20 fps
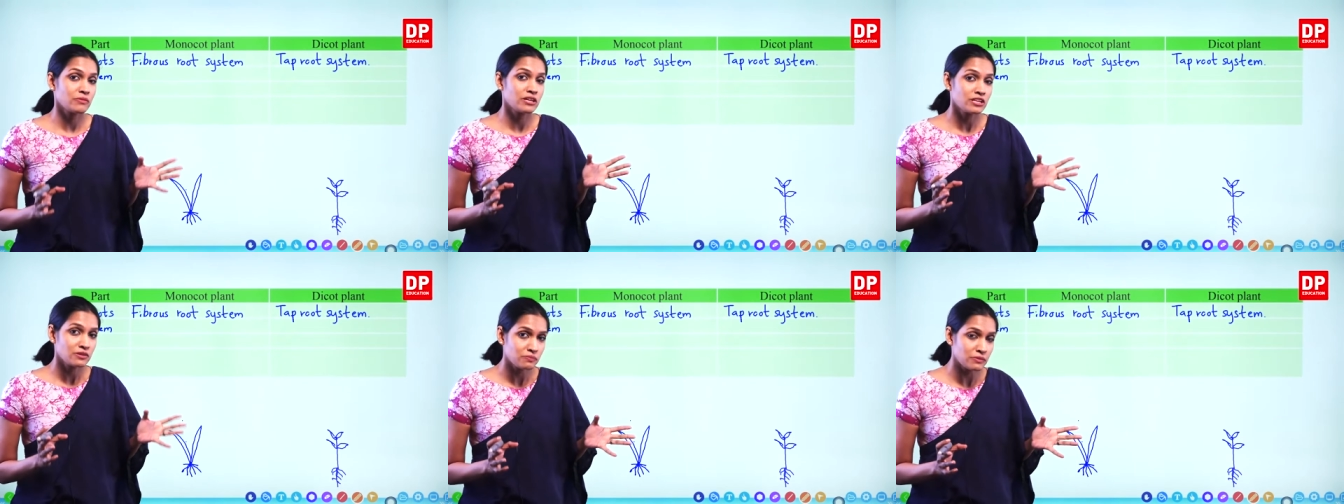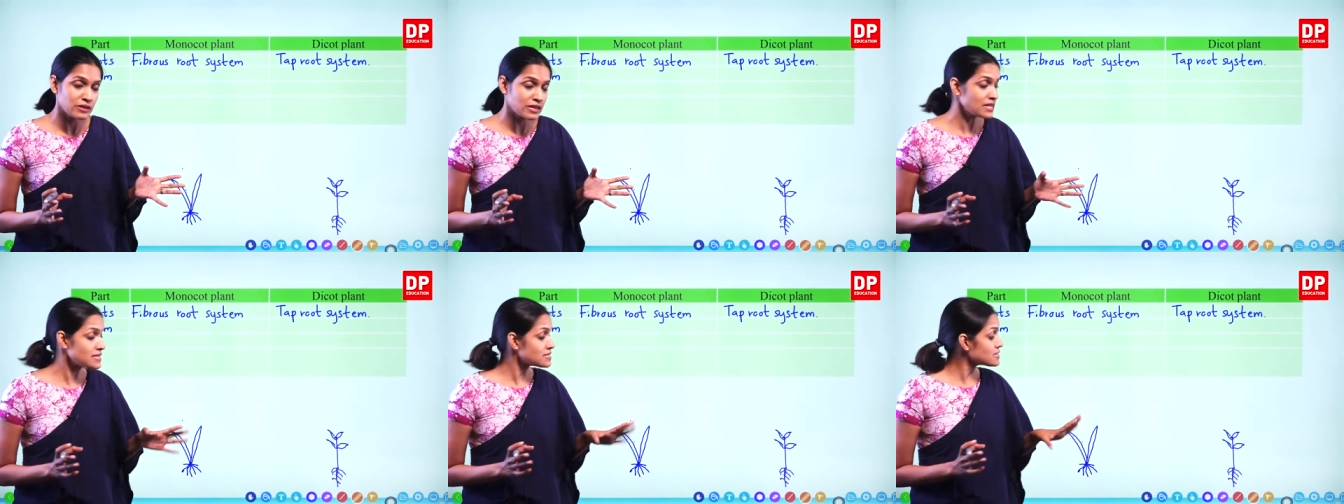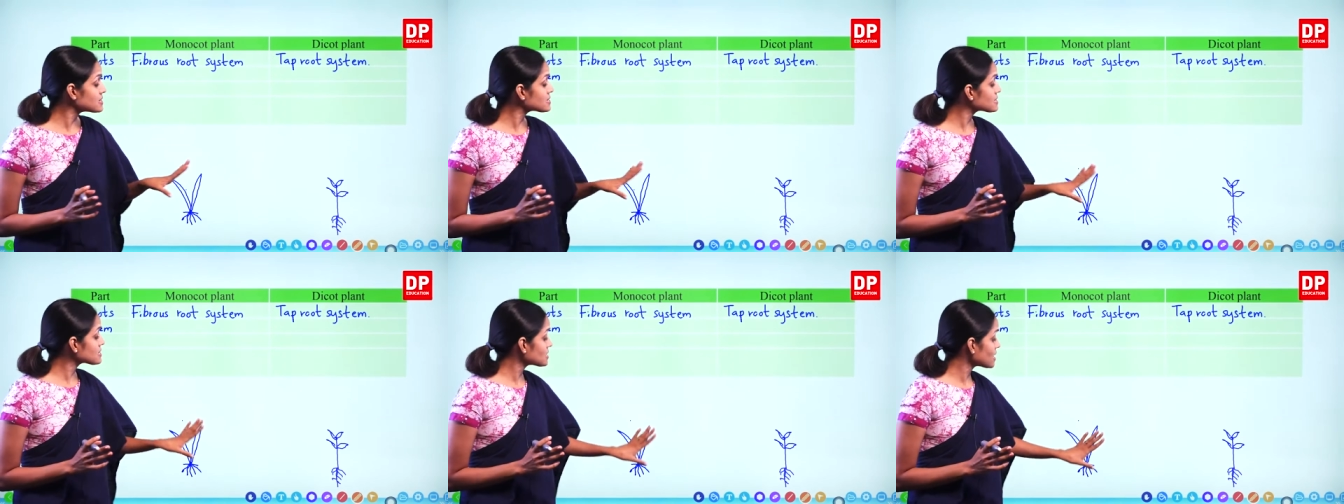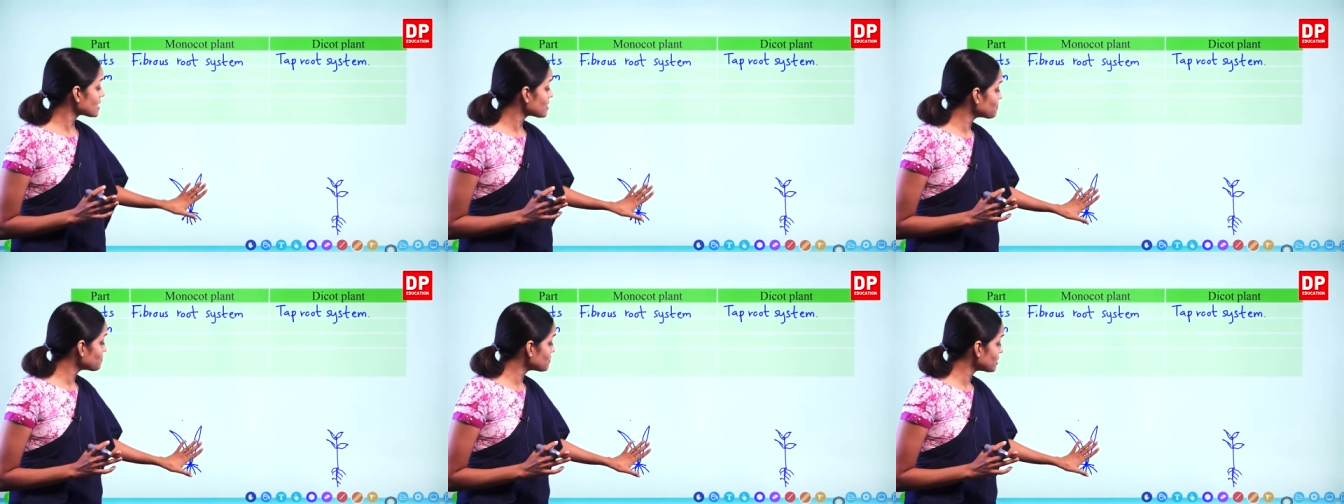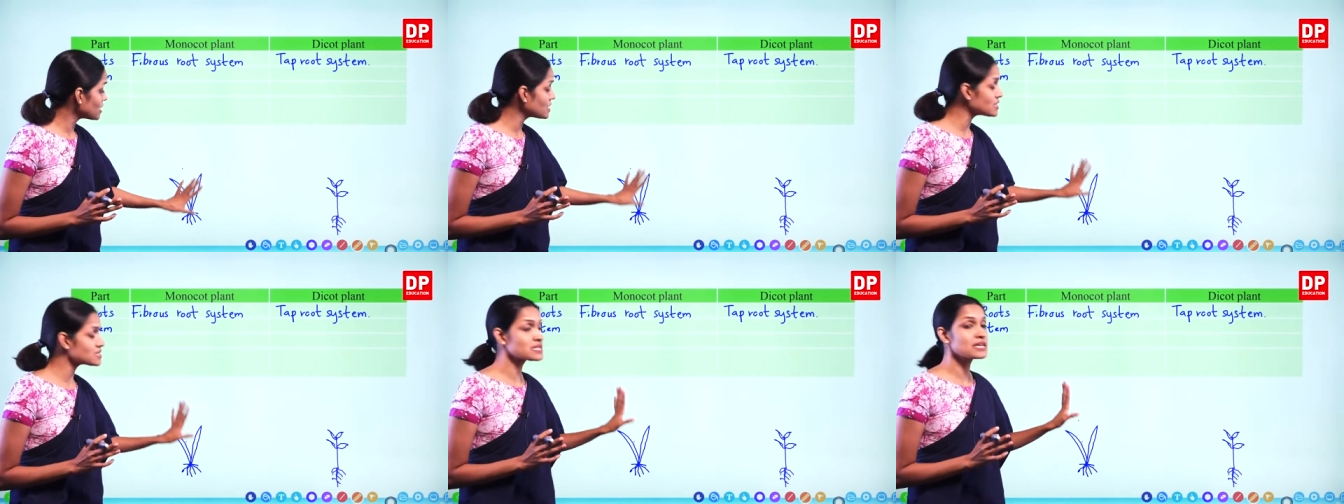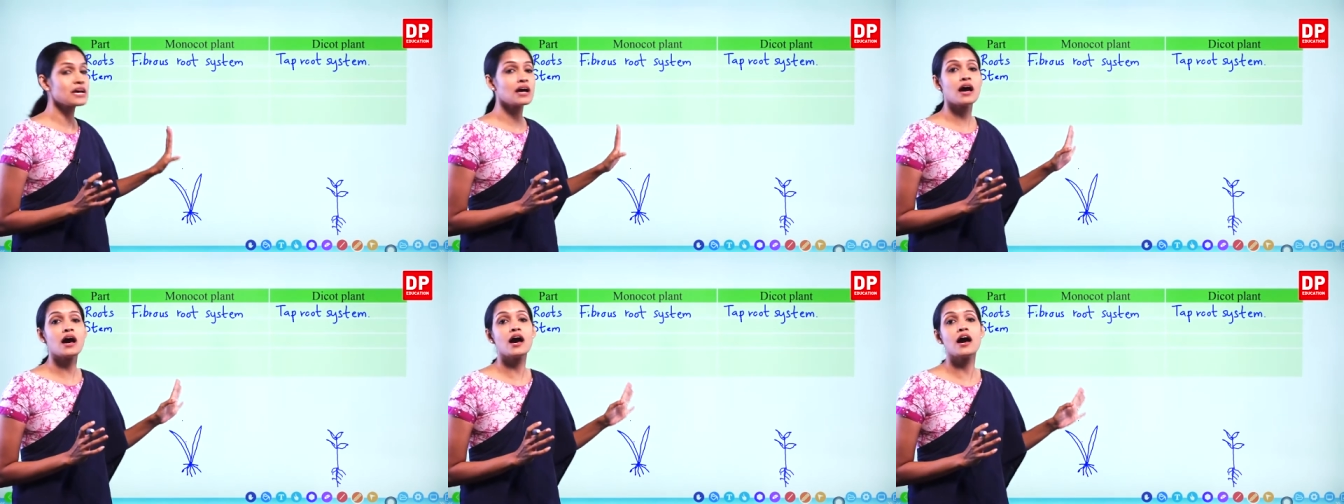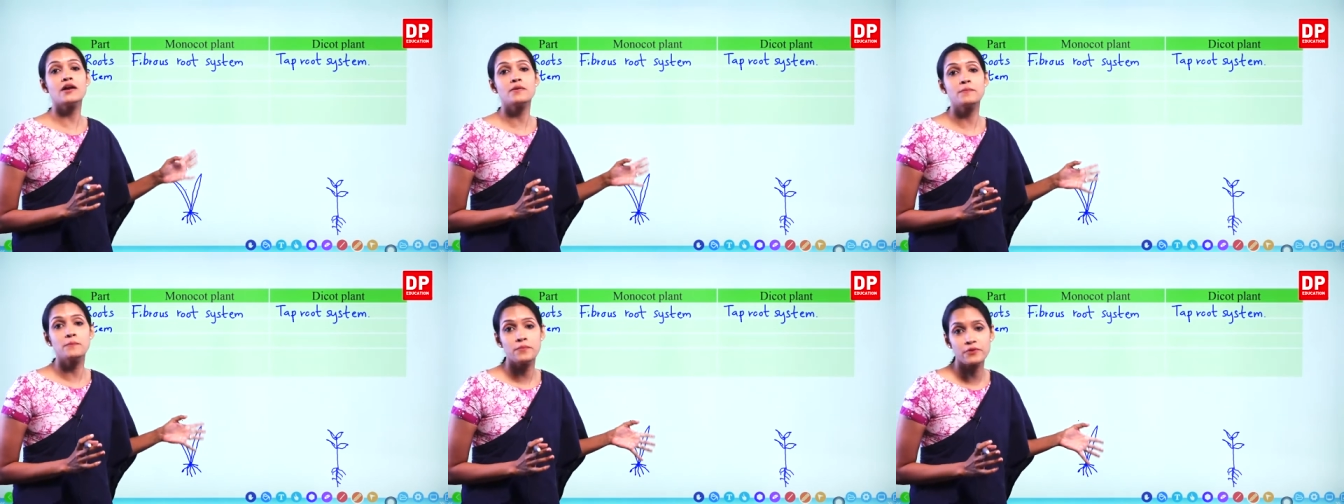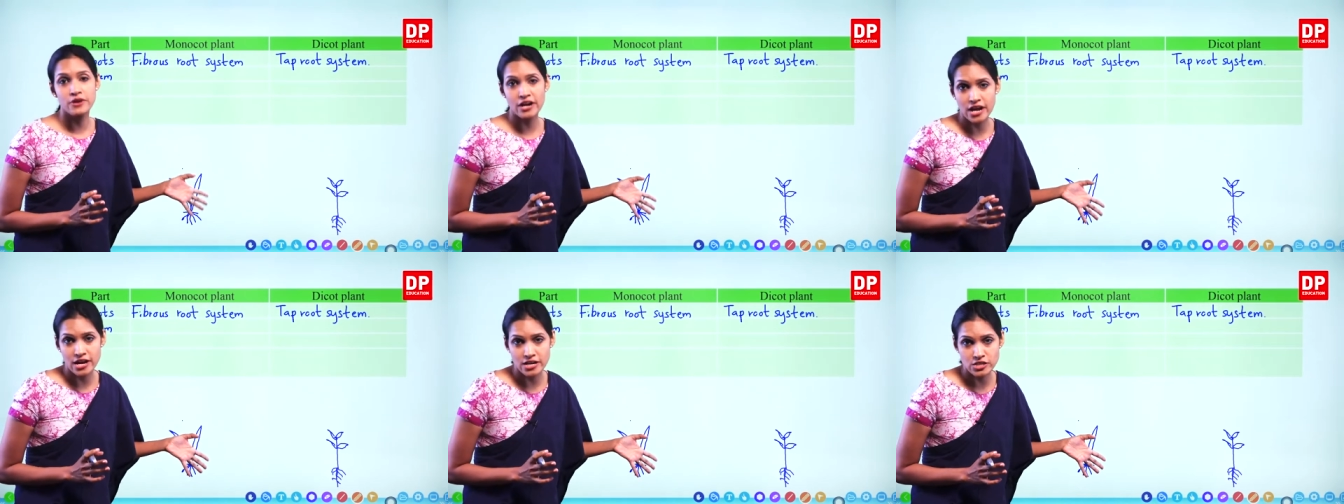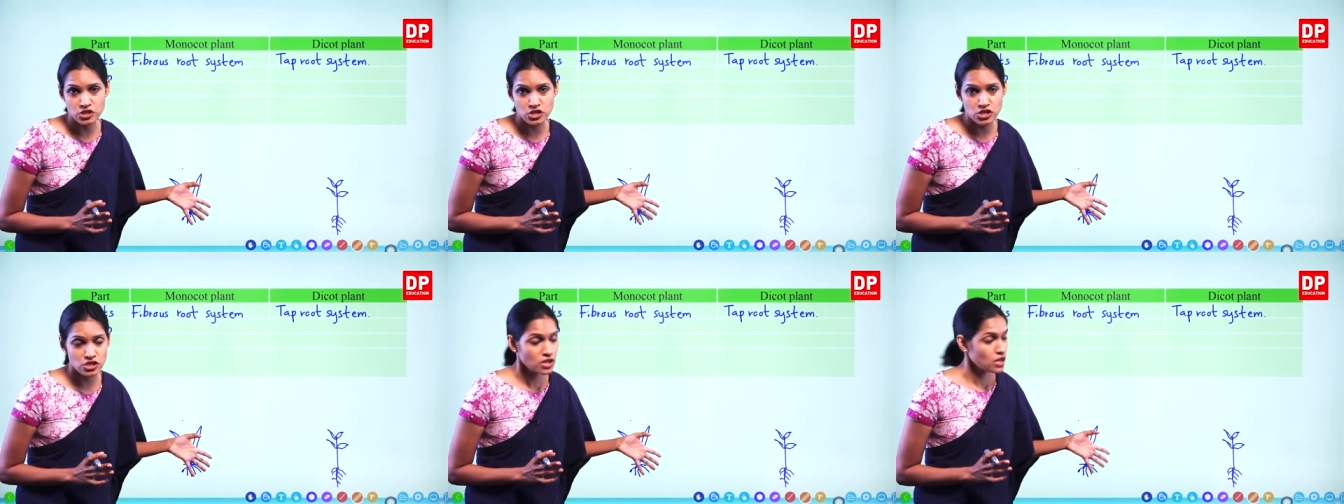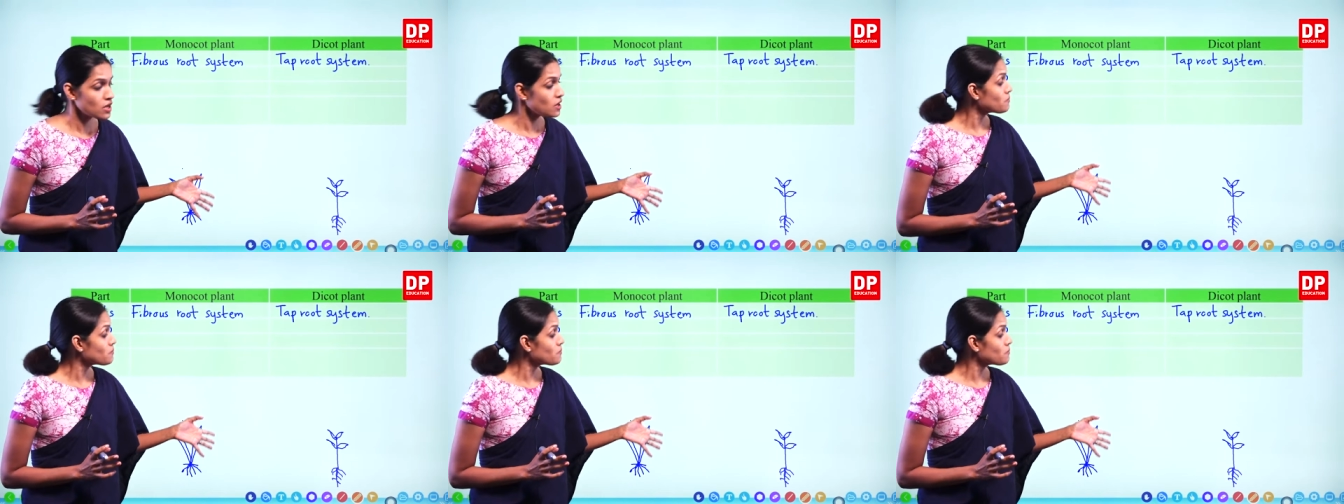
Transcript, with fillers: It means its stem is unbranched.